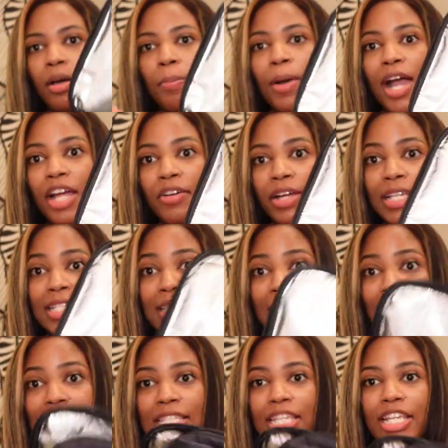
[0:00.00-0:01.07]
Pyrex
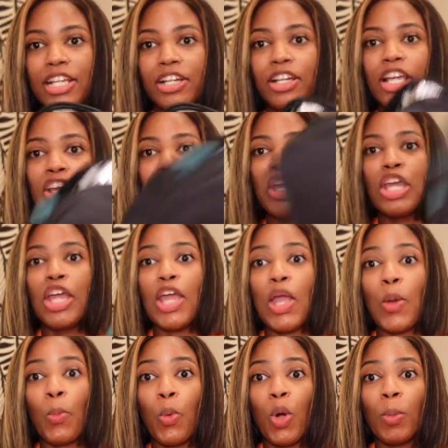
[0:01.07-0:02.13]
glass in here
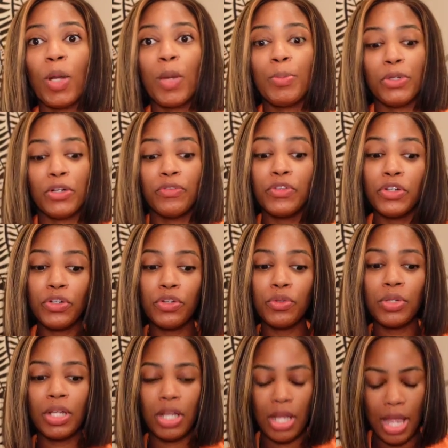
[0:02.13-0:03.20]
and warm up your
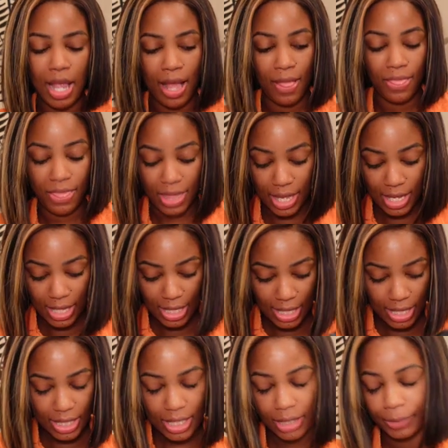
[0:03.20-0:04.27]
food.
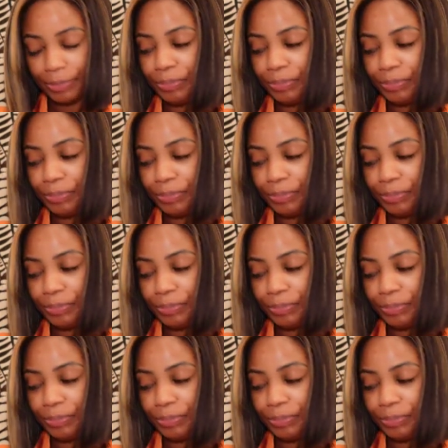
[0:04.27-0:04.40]
This